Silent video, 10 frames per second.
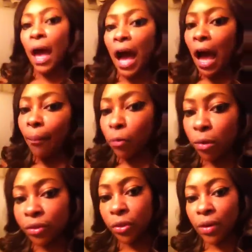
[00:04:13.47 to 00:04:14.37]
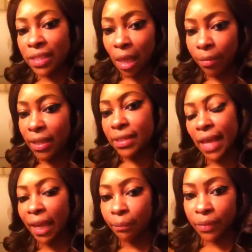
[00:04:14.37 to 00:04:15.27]
um, and we were doing some of the
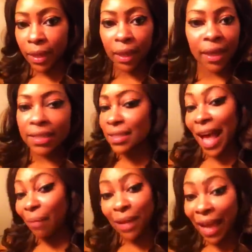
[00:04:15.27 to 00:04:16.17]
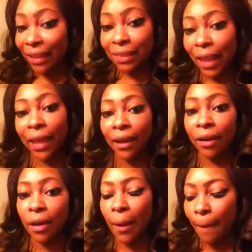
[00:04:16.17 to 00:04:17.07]
same things. I'm not
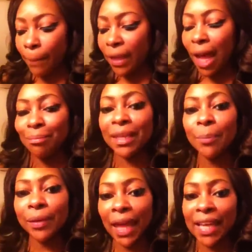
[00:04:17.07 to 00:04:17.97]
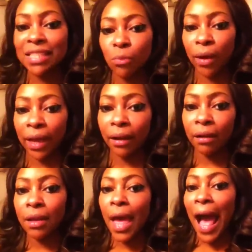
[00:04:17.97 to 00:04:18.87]
there. But I'm in a place
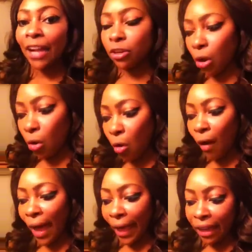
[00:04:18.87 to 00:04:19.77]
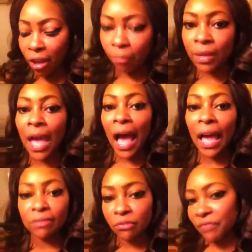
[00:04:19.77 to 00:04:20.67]
where I know who I am. I
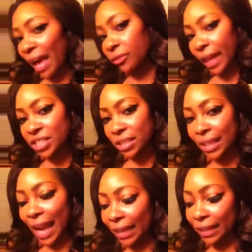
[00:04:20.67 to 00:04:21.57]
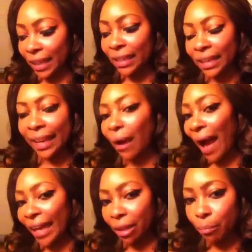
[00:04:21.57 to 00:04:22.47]
have the foundation that I need, and now
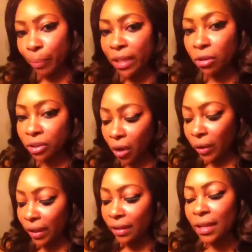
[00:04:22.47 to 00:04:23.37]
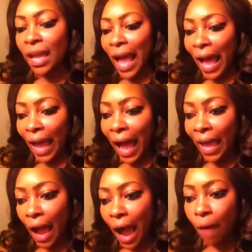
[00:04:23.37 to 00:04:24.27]
I can build on it.
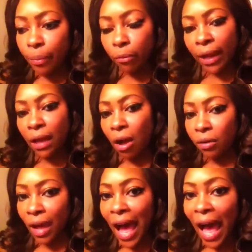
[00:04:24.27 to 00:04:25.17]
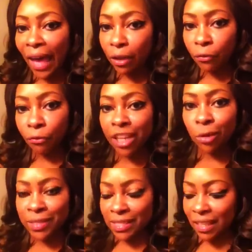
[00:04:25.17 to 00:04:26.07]
I, I operate on a higher
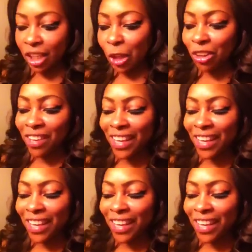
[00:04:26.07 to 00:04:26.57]
frequency. You know,